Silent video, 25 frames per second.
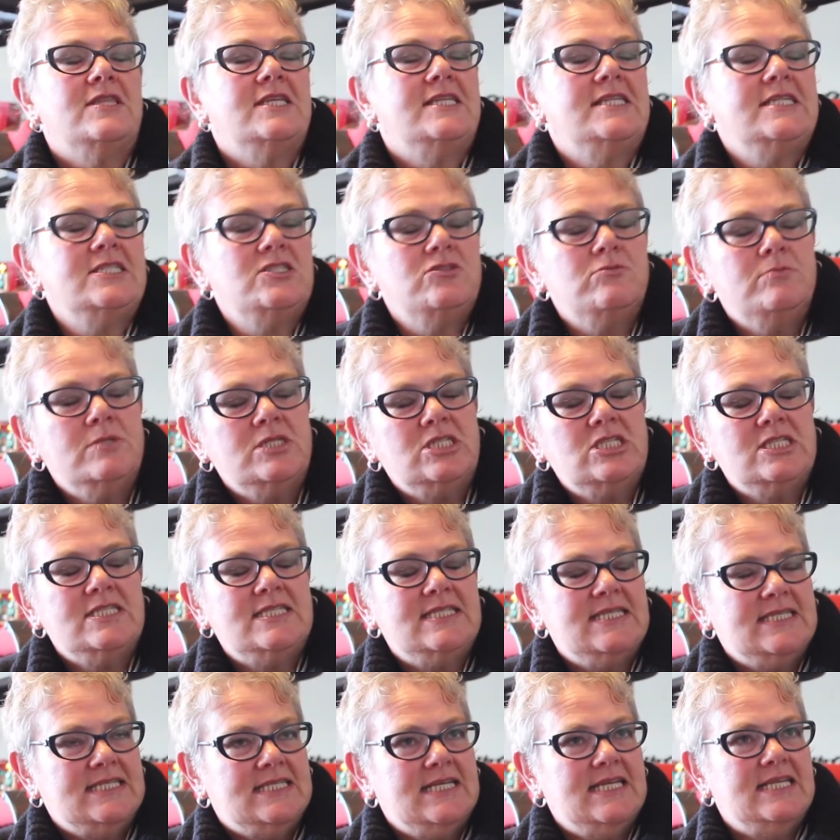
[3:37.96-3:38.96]
the distribution
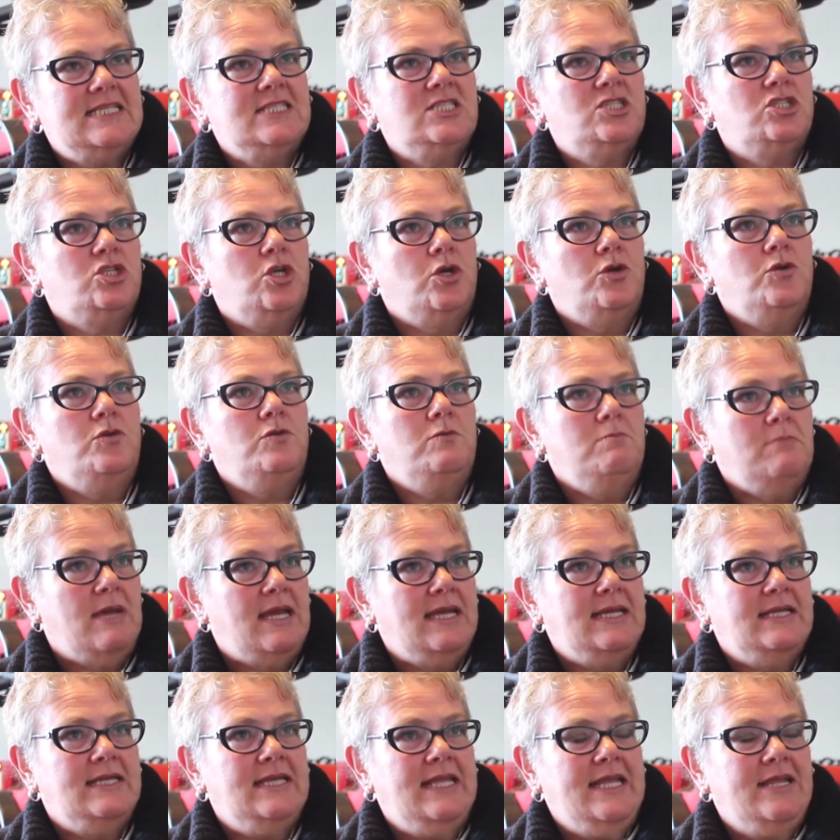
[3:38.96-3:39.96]
centre has 2
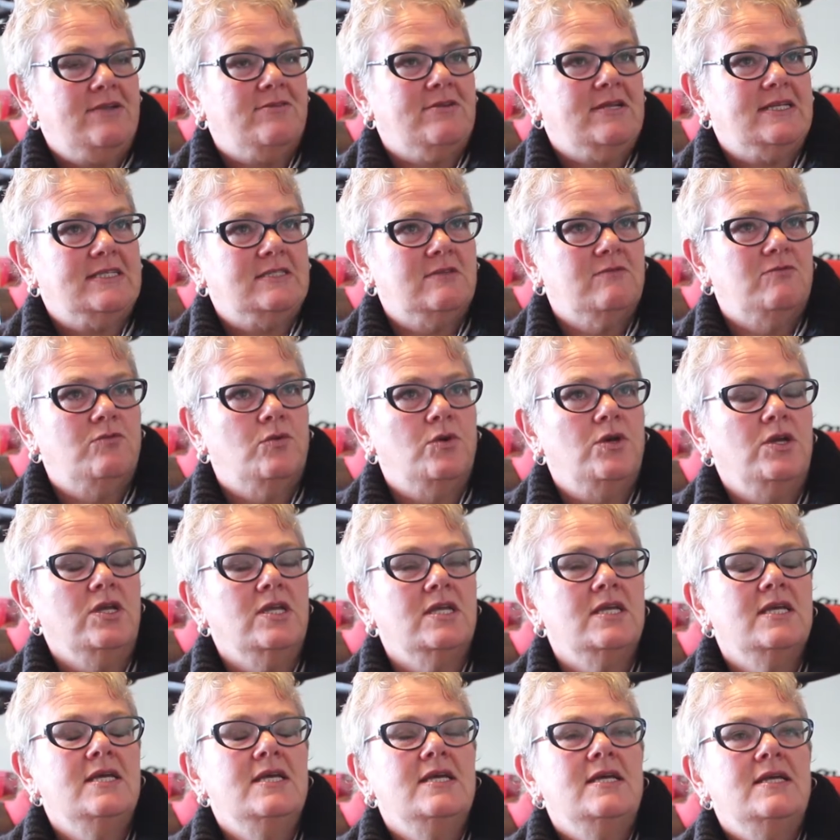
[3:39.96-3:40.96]
main areas of
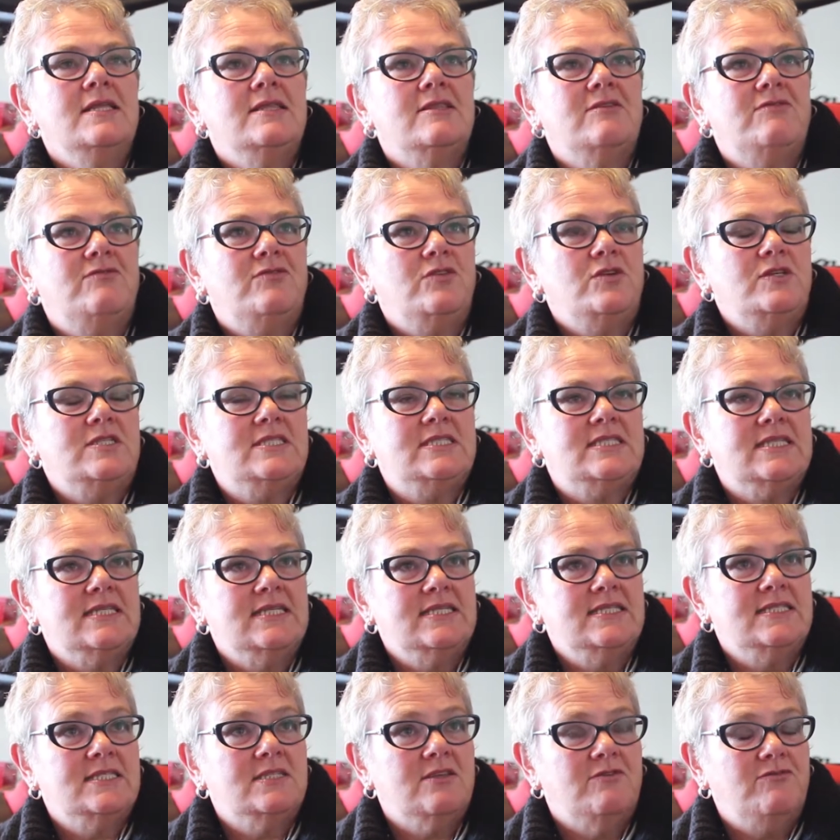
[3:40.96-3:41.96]
work. The first
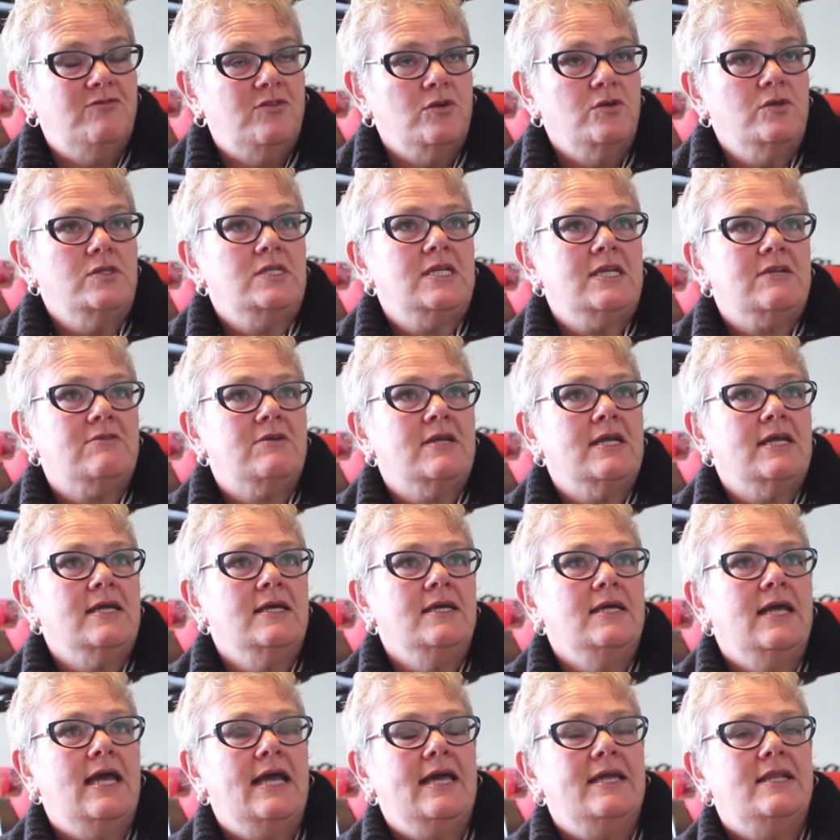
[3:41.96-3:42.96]
is the food area,
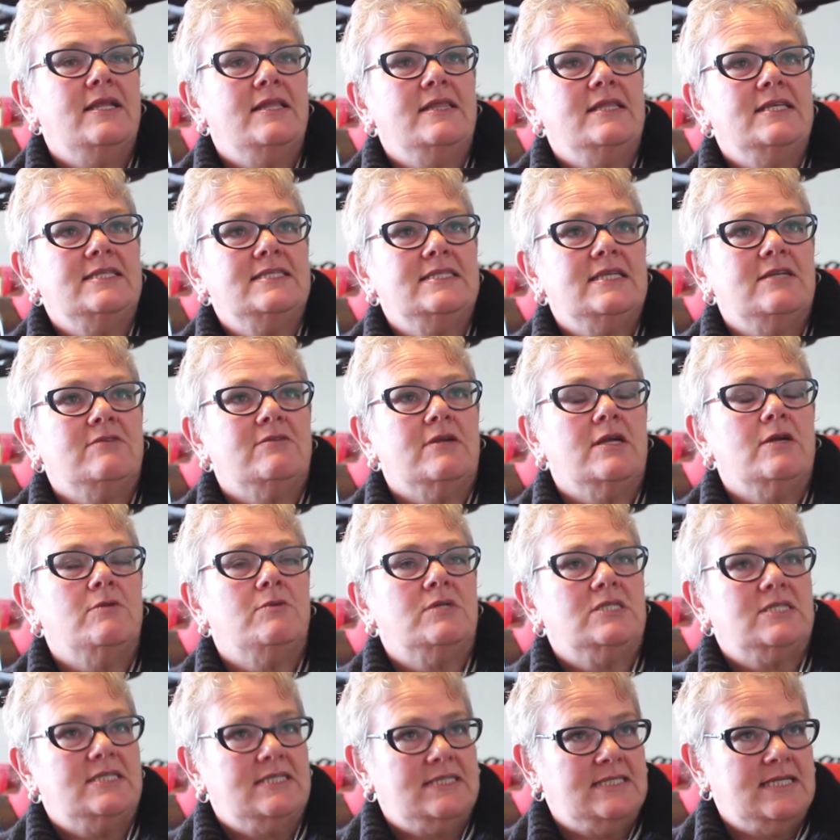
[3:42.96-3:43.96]
and in this area,
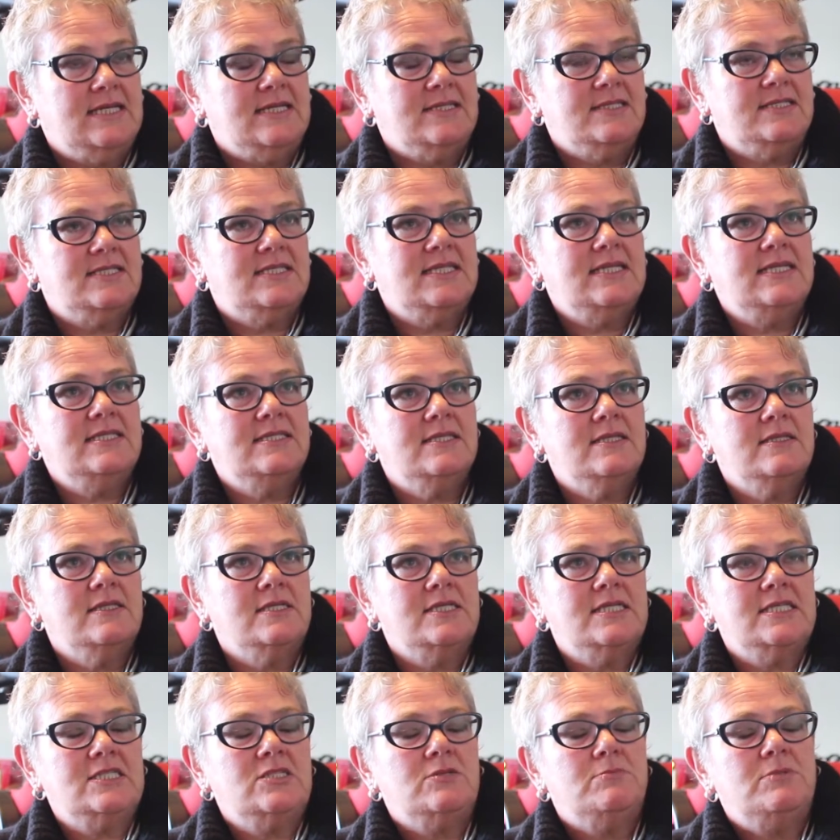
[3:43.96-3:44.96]
which is downstairs in
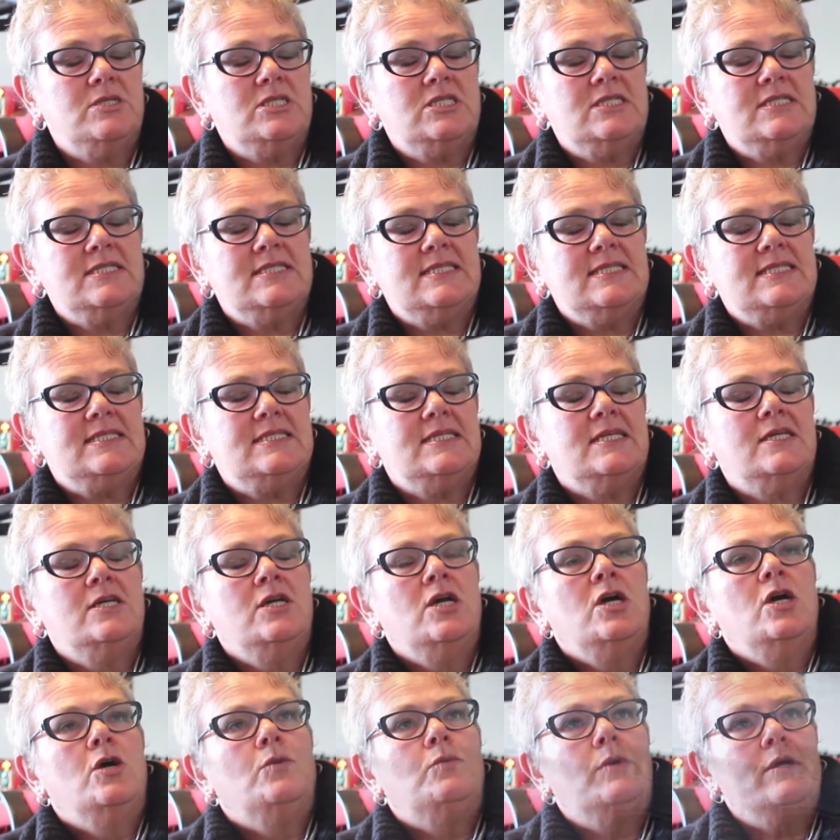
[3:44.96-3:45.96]
the distribution centre,
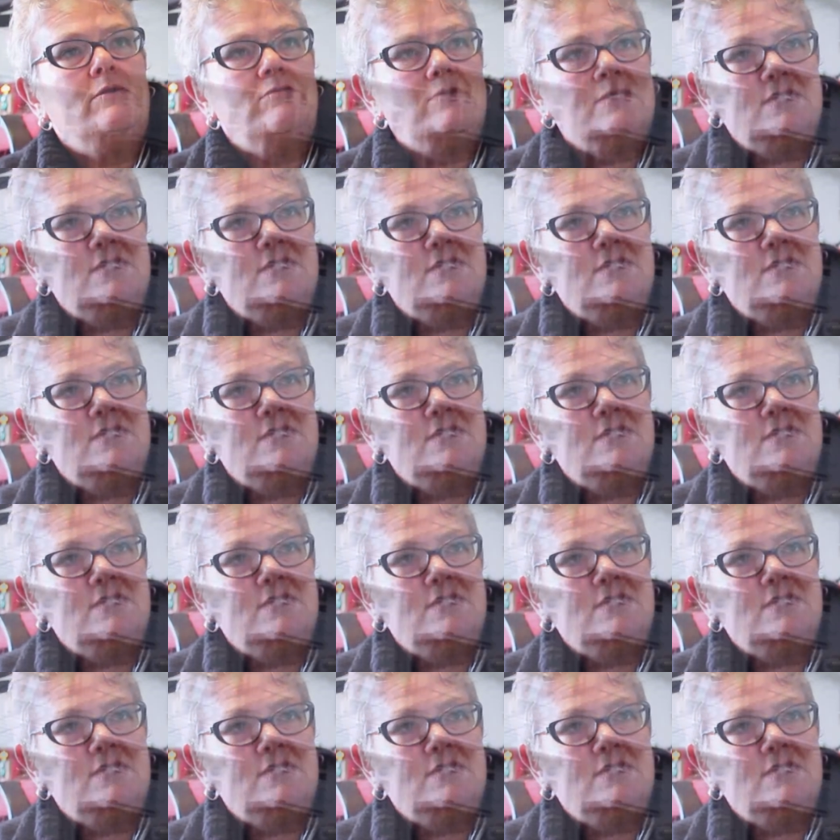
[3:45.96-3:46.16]
we